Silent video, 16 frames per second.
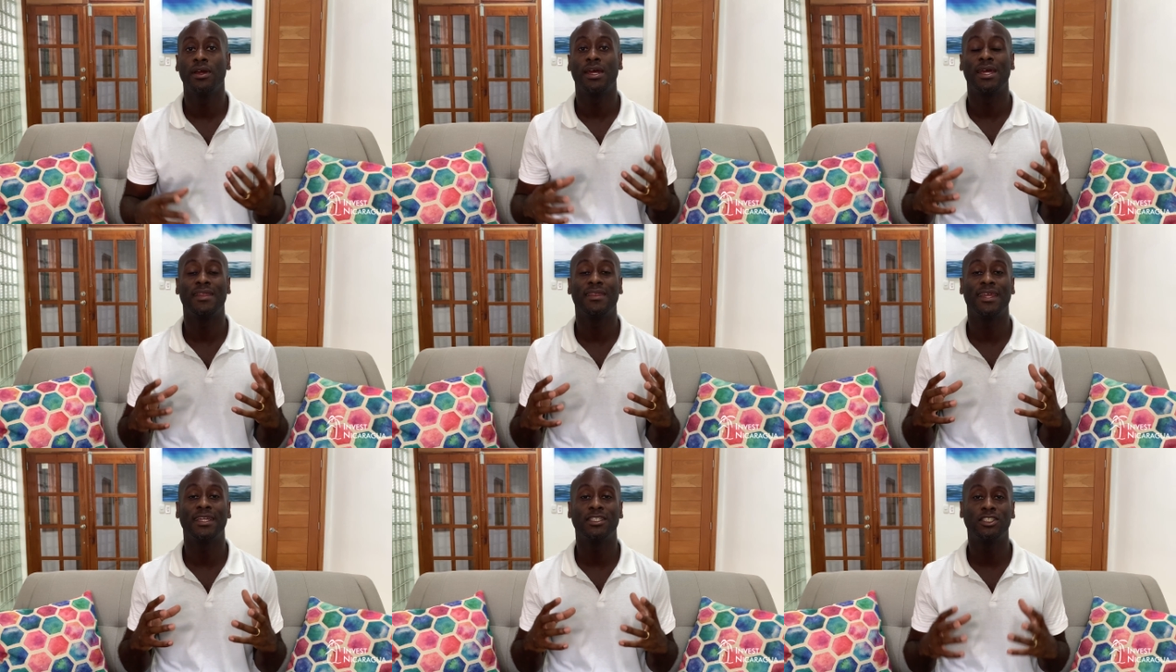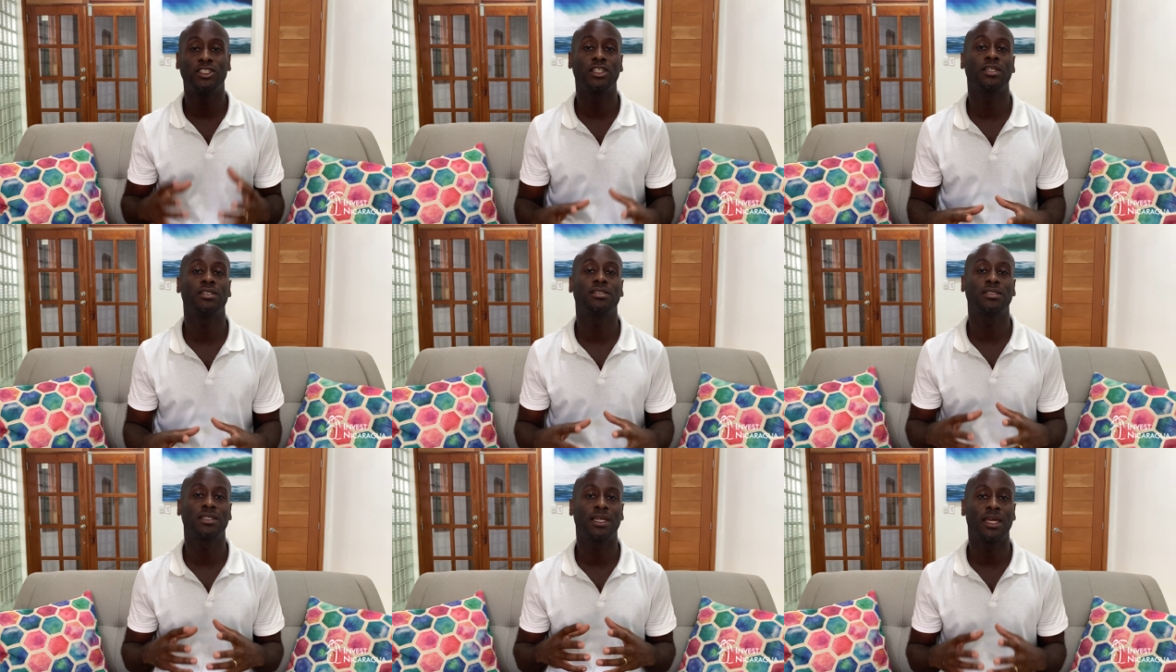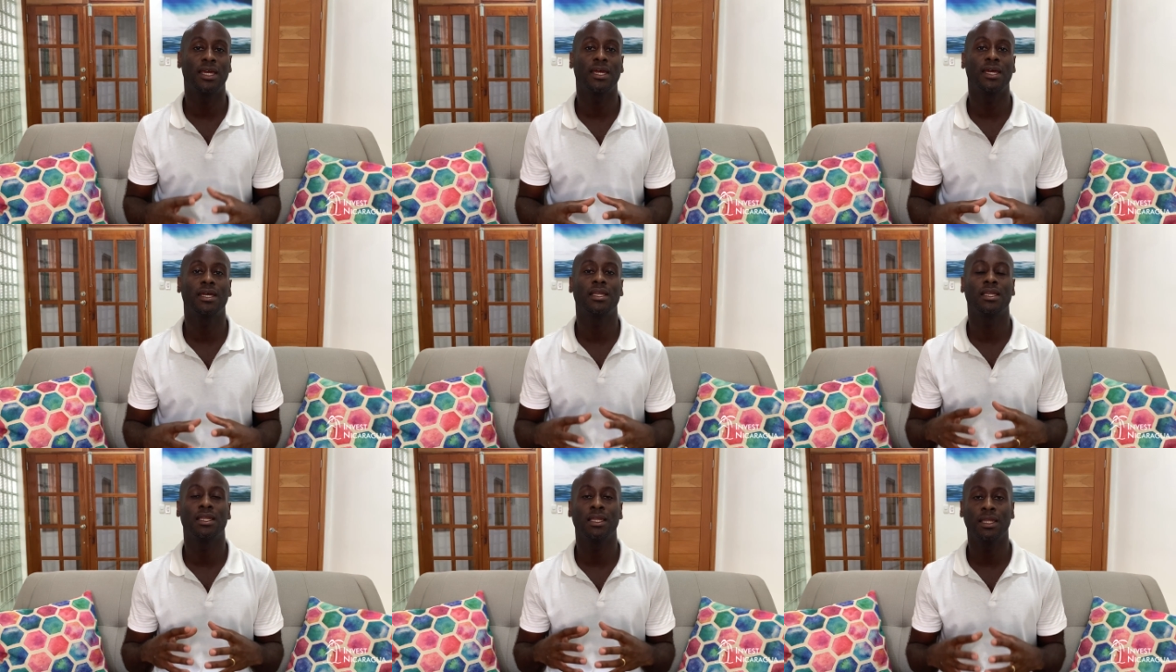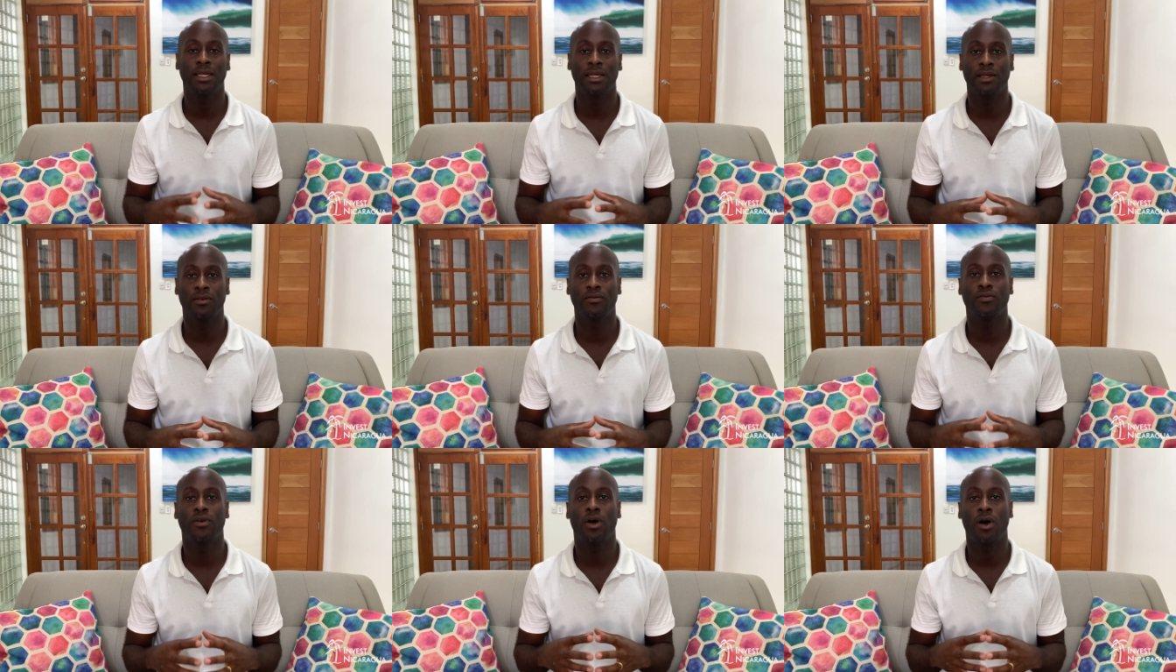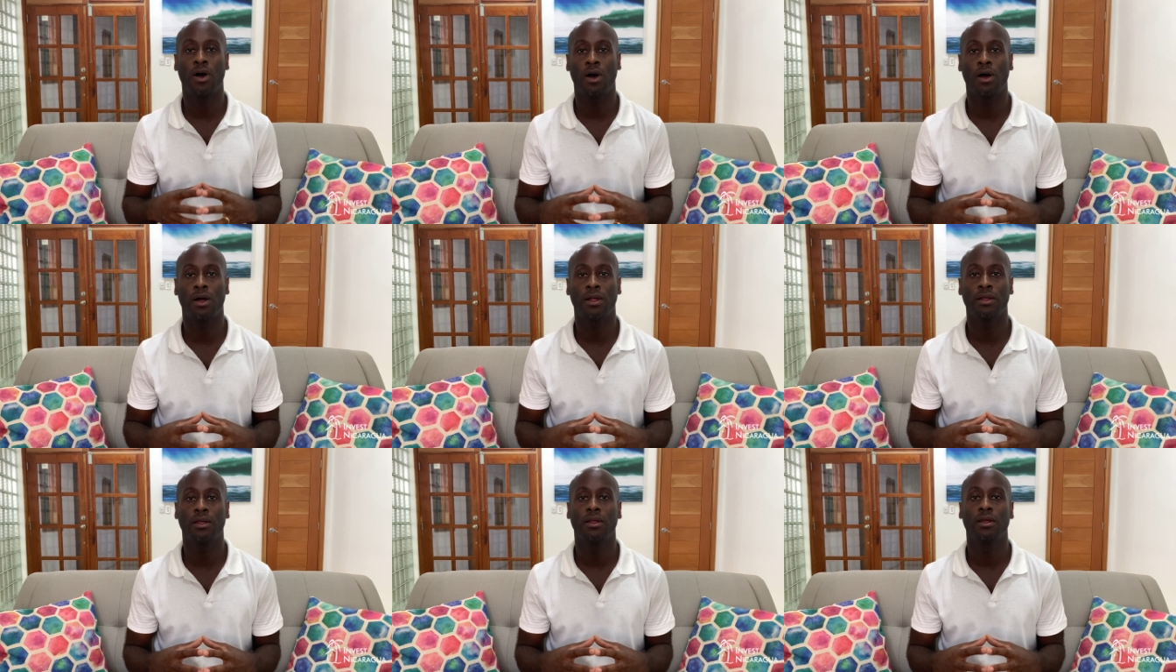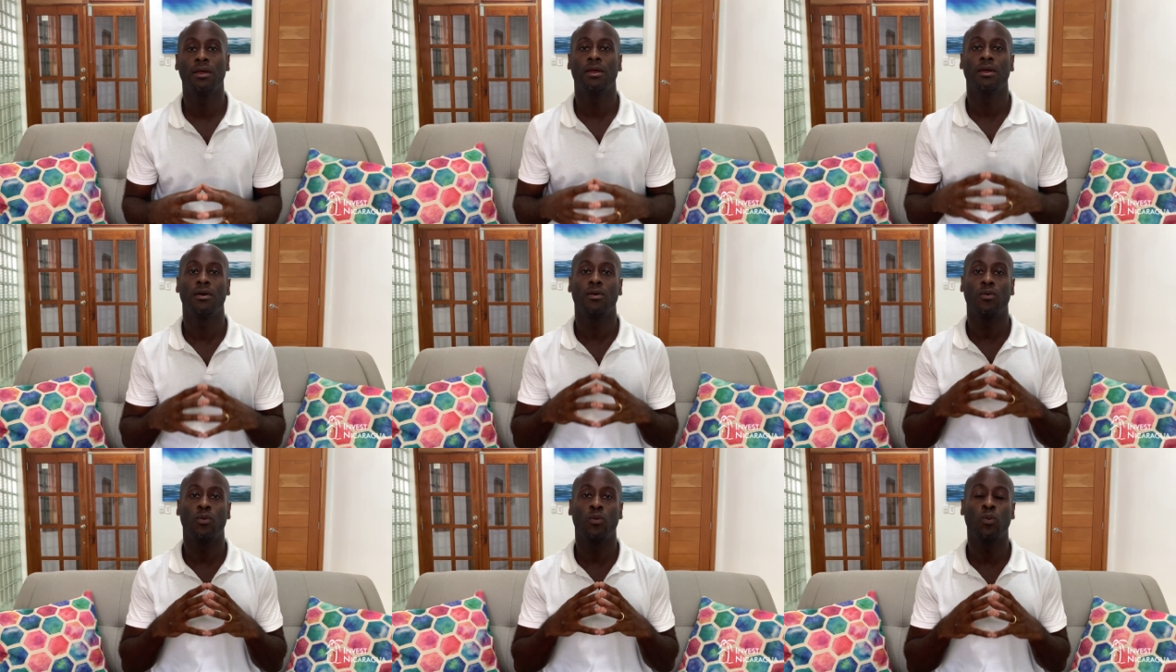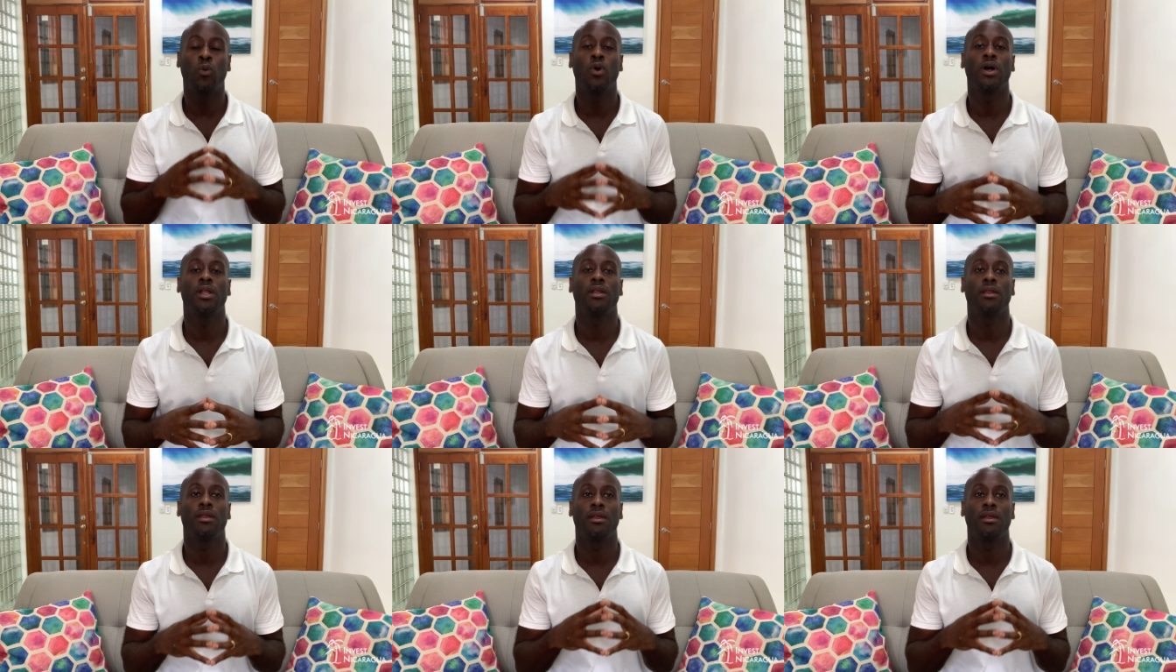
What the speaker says: and they just can't live on what